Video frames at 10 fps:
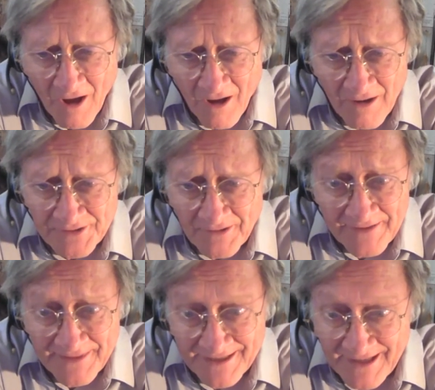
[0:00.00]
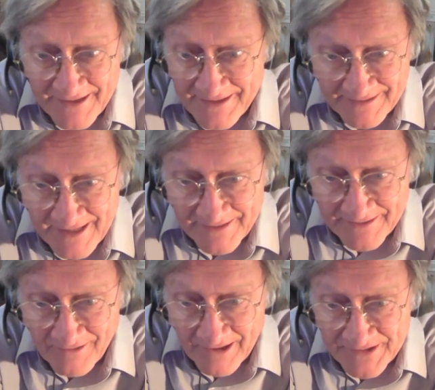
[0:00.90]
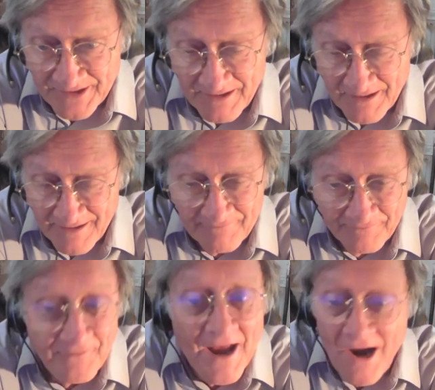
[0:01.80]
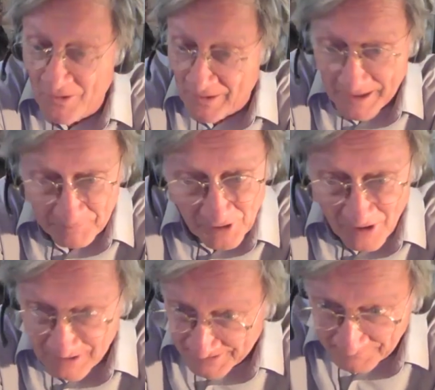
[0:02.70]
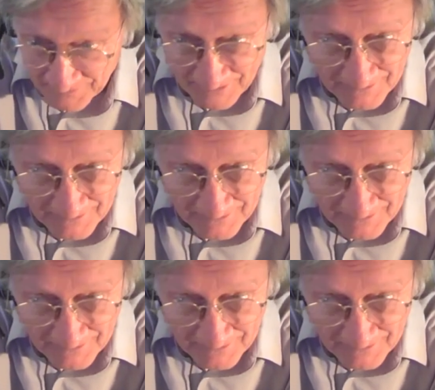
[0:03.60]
Also, yeah. I think I think that theory is very plausible.